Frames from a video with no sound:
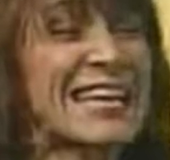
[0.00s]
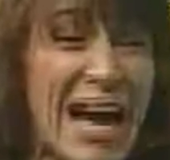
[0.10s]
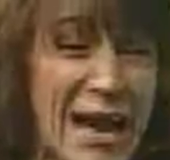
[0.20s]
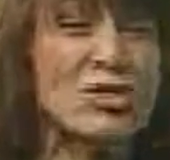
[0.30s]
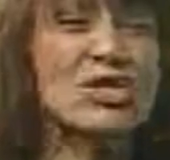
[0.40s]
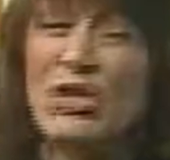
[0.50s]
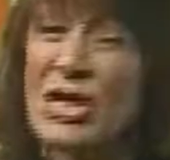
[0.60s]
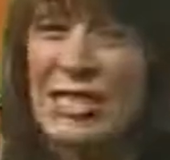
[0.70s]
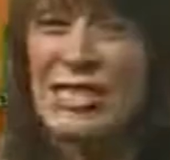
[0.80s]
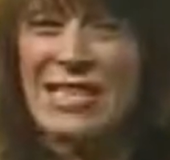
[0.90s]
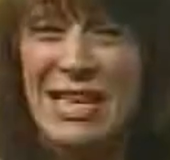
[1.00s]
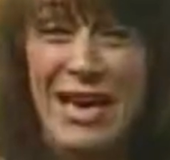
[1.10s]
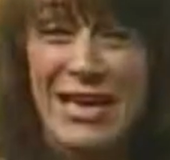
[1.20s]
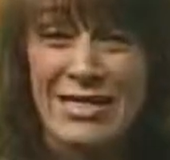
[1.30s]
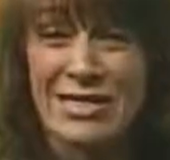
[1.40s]
I'm just looking at the
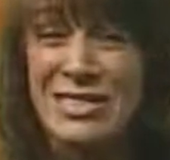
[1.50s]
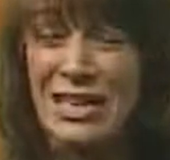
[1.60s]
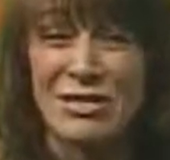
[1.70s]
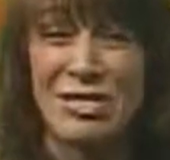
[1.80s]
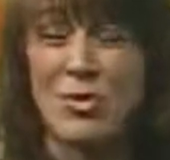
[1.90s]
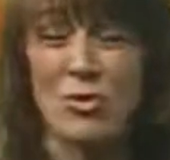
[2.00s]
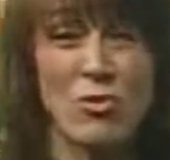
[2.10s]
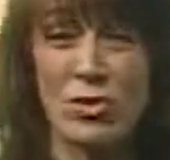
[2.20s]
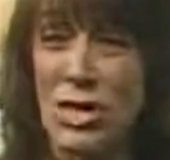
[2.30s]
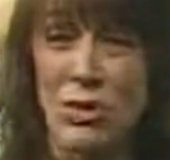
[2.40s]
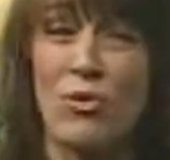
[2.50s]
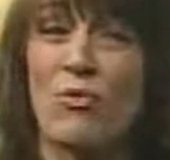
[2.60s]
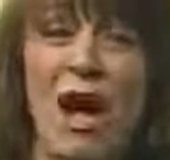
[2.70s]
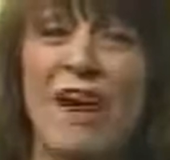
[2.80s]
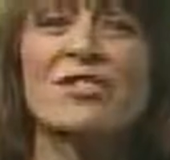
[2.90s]
science and some of the reports I know that
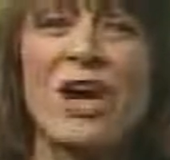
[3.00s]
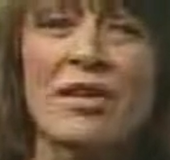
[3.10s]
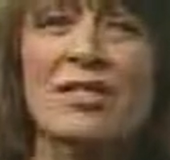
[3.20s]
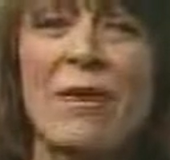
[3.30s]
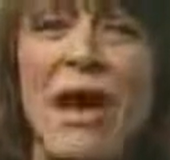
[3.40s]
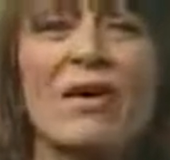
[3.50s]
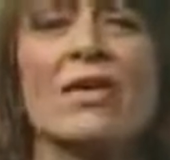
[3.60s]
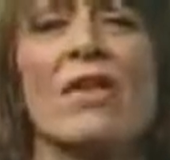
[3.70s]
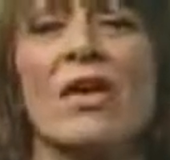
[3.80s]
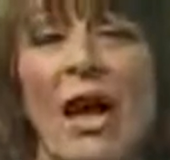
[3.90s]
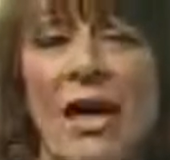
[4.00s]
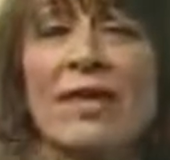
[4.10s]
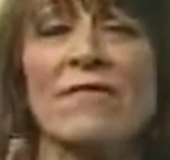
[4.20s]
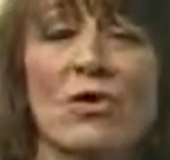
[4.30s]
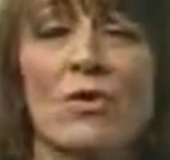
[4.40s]
Ralph talks about and that I
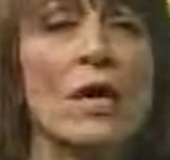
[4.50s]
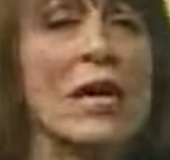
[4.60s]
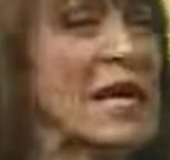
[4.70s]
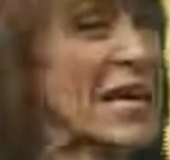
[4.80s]
give you.